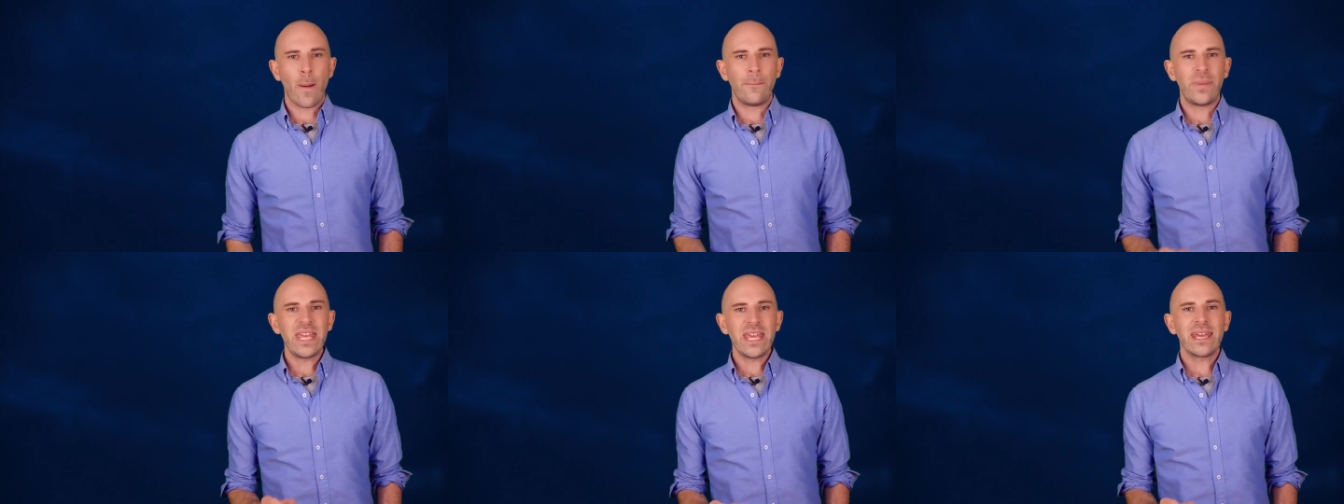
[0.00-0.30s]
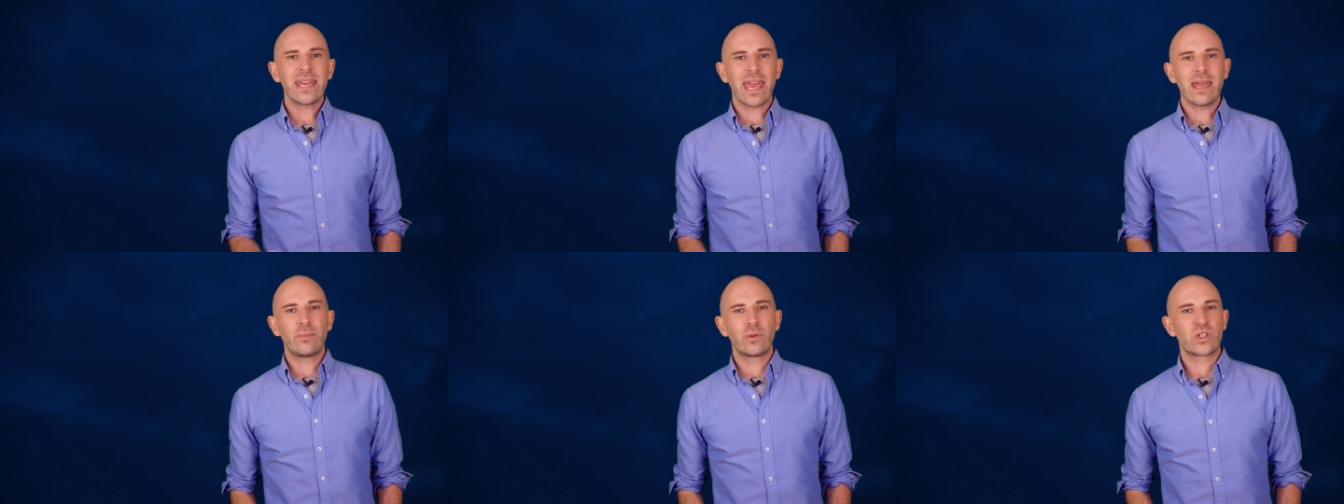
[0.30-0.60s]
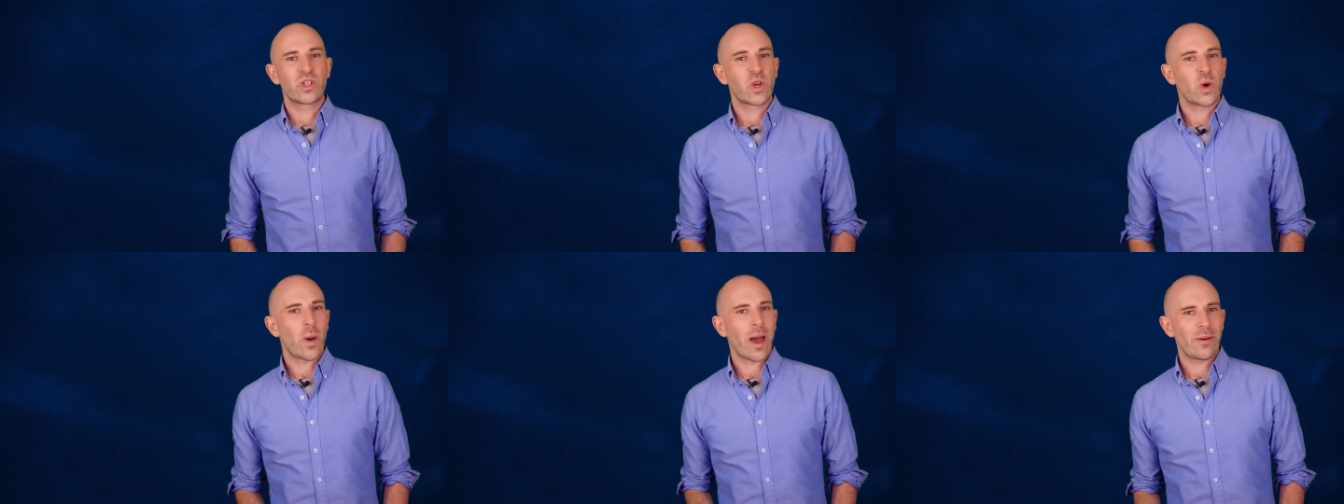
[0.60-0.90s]
being able
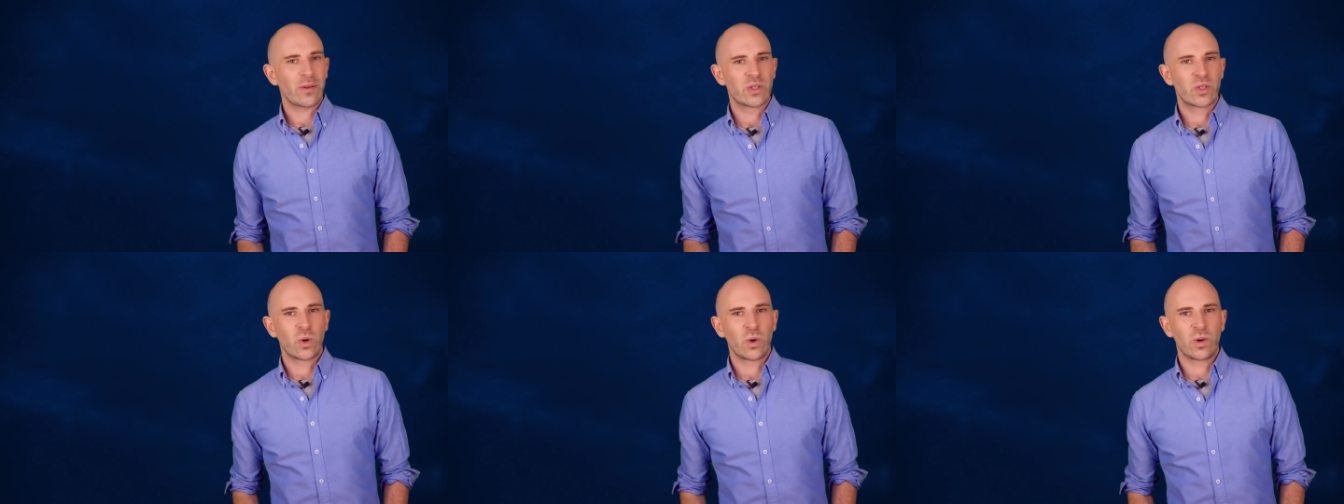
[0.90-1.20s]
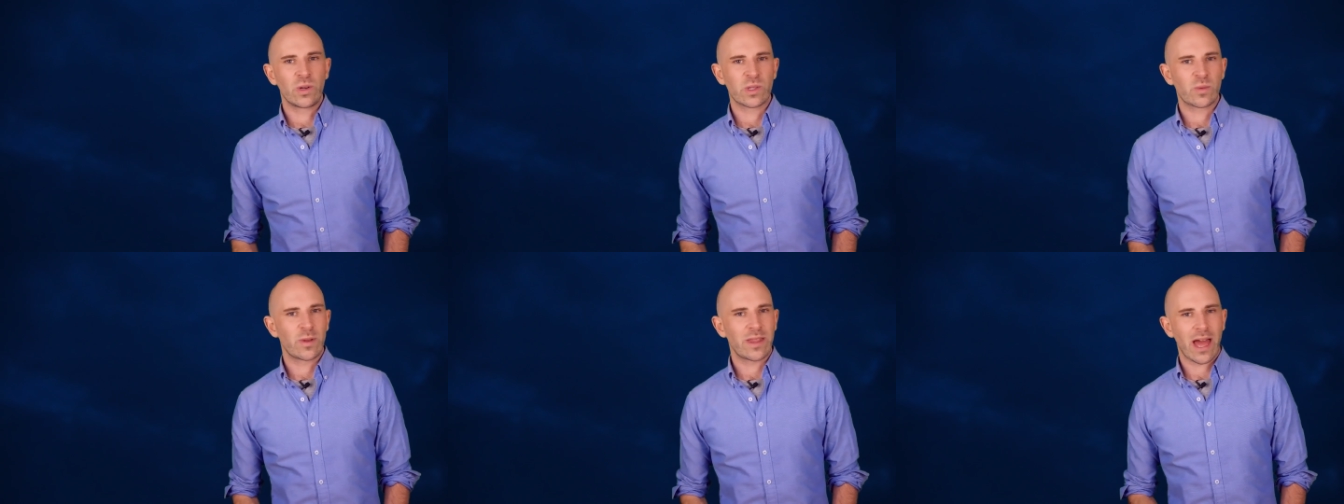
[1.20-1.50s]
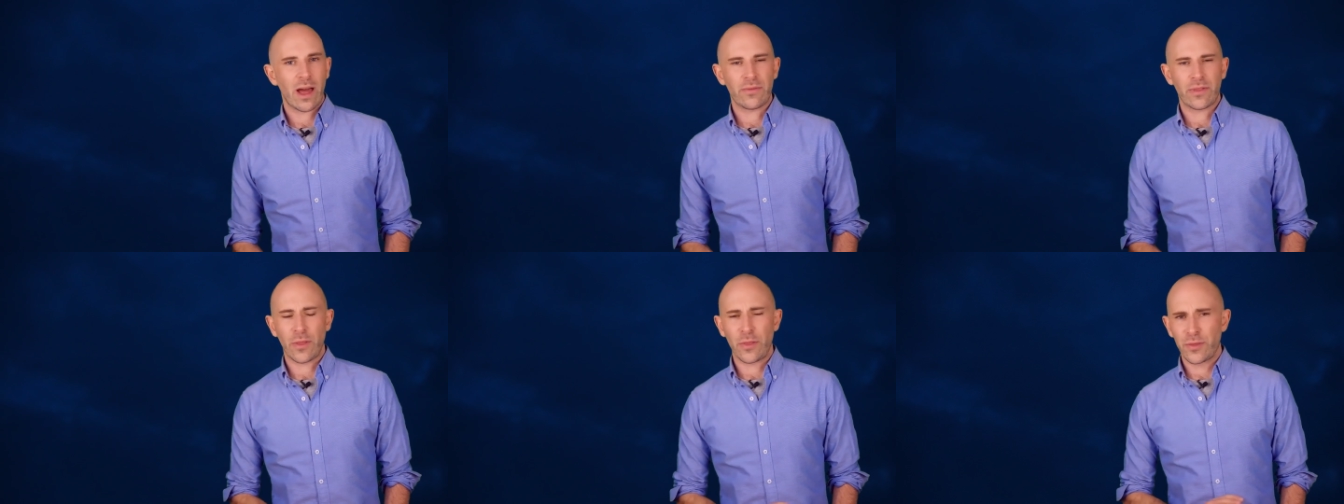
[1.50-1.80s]
to go outdoors
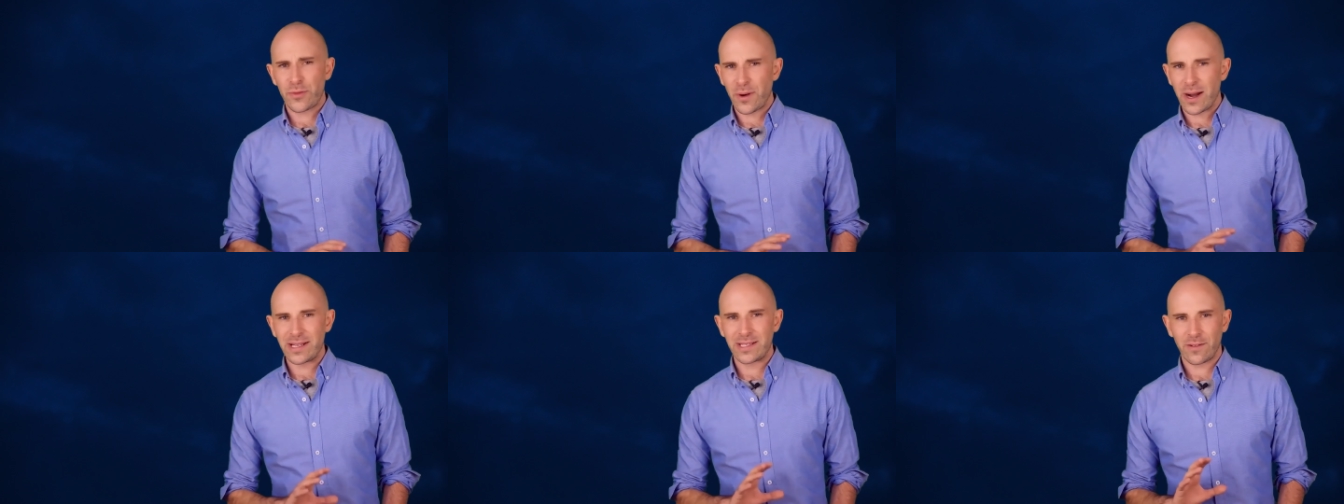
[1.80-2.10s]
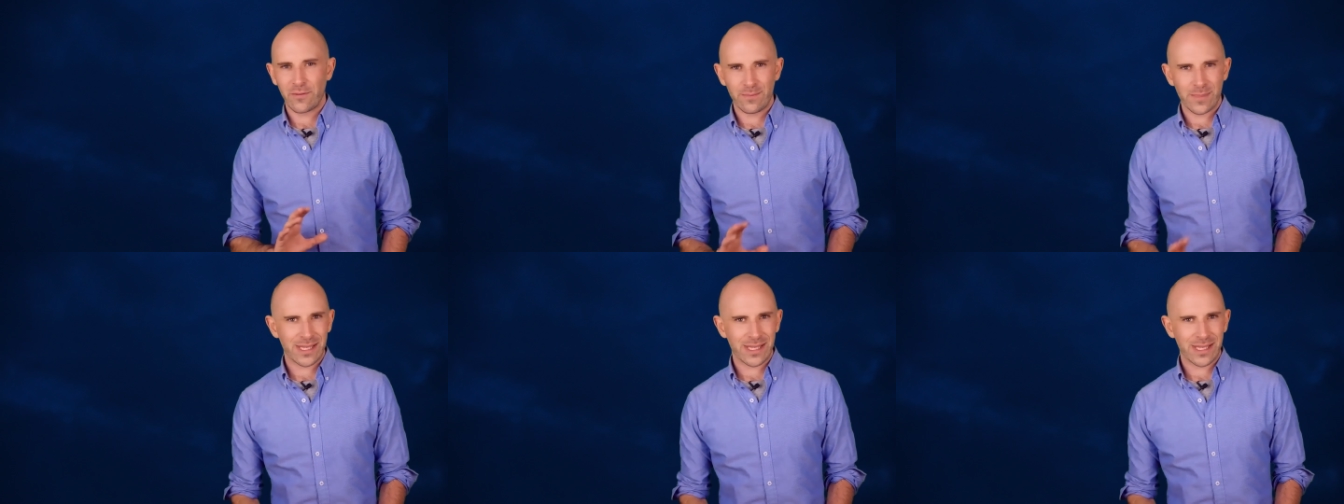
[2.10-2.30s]
without the threat of